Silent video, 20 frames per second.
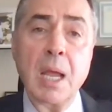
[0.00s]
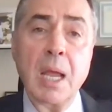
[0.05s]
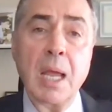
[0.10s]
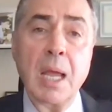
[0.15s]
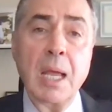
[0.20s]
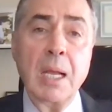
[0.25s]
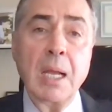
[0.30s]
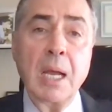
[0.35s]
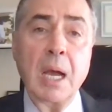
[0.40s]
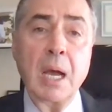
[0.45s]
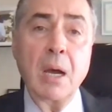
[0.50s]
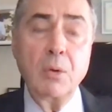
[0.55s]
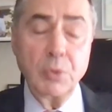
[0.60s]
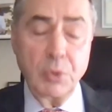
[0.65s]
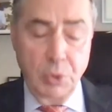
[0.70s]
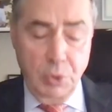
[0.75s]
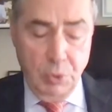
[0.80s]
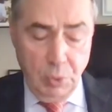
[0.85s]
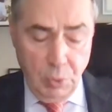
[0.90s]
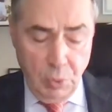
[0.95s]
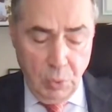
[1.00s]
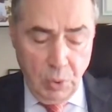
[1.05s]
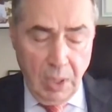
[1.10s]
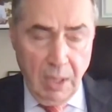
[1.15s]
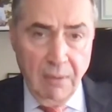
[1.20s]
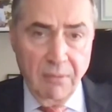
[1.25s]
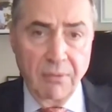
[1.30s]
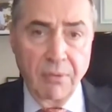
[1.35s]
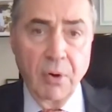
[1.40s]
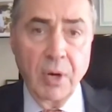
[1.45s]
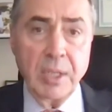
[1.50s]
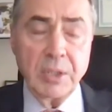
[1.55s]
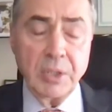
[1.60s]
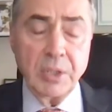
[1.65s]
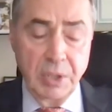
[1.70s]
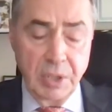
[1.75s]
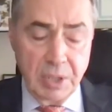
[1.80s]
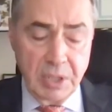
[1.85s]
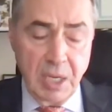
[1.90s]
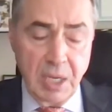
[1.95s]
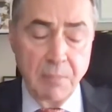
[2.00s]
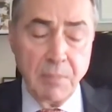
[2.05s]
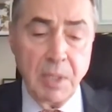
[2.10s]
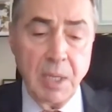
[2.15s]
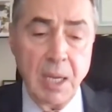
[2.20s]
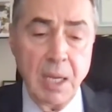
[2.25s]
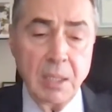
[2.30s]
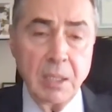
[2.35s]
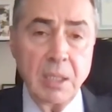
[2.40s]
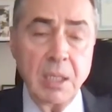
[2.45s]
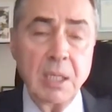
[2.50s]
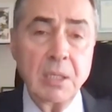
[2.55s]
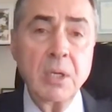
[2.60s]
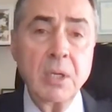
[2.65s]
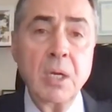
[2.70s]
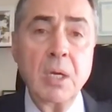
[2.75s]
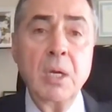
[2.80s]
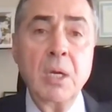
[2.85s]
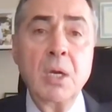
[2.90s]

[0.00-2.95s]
and how to avoid disseminating it.